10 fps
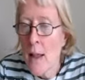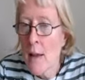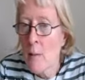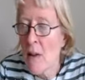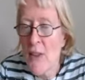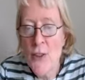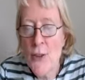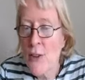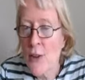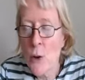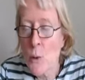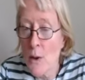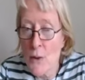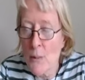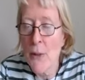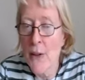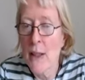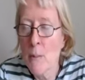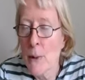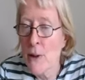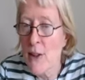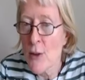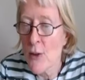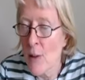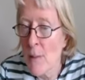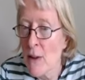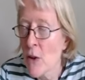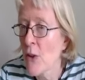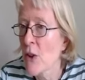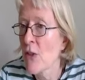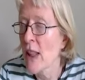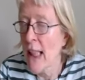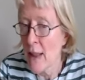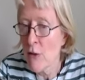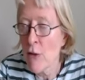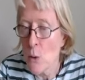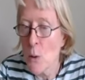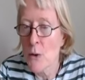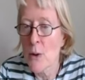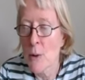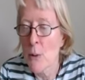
Um, this isn't a quantum thing, but it's something not to forget for quantum